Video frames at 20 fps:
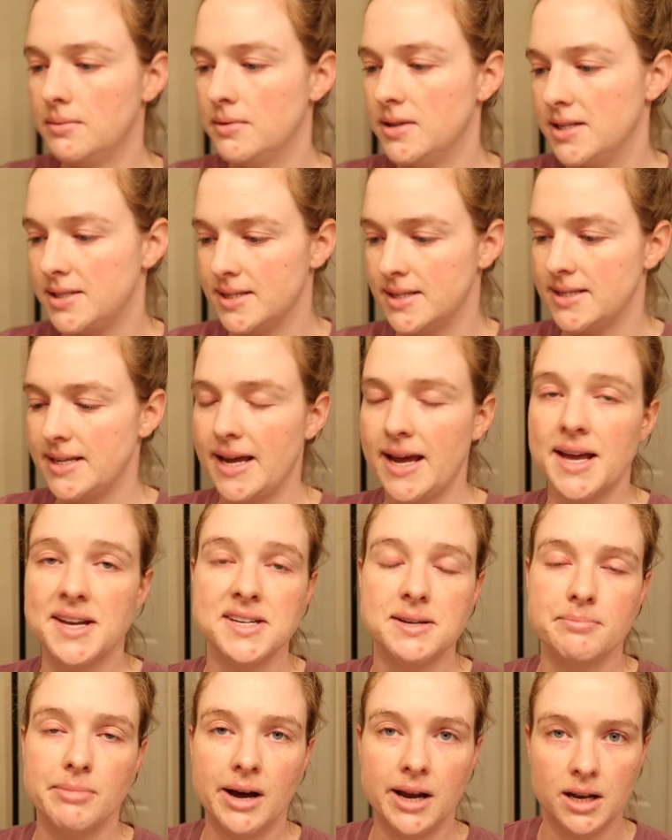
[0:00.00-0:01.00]
This is hand
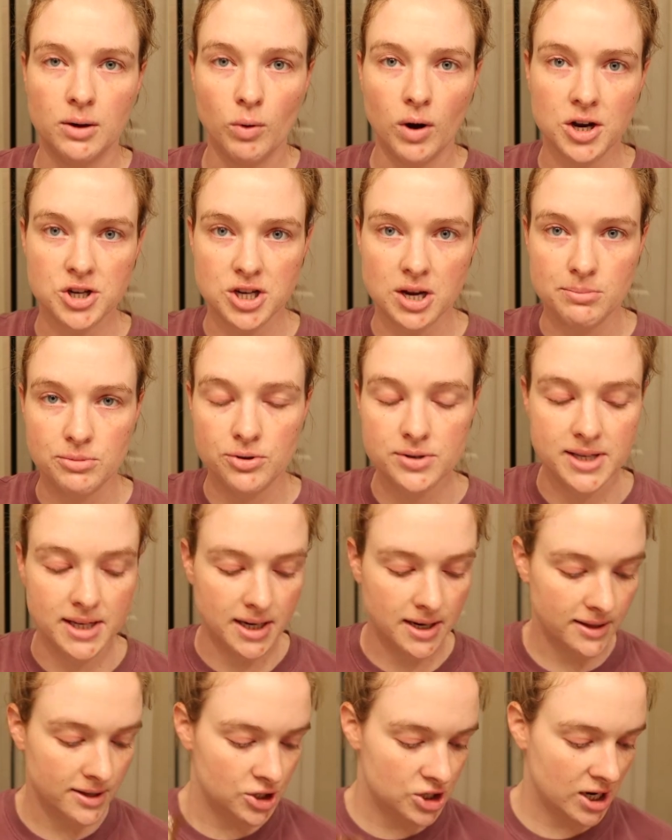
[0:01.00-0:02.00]
and body wash. I'm using
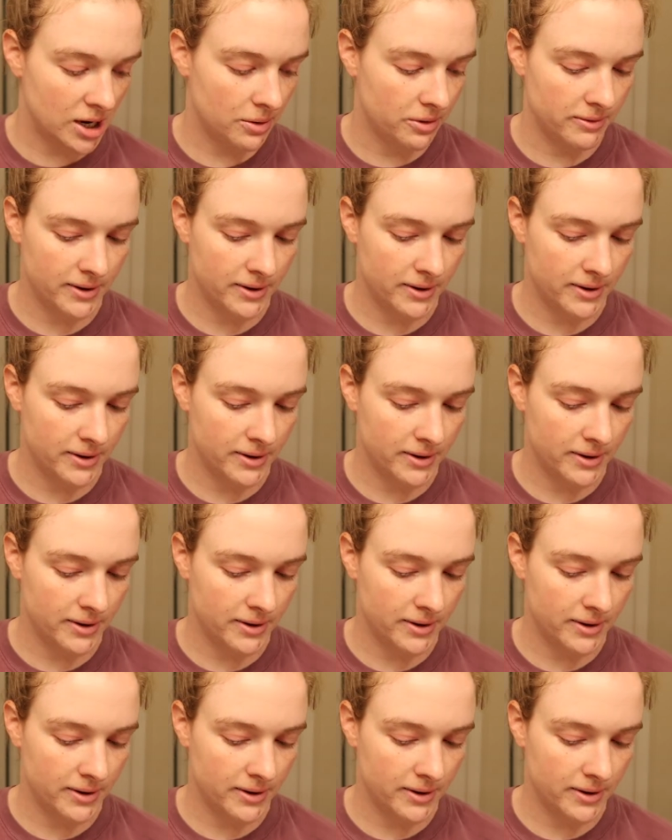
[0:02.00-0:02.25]
it in the shower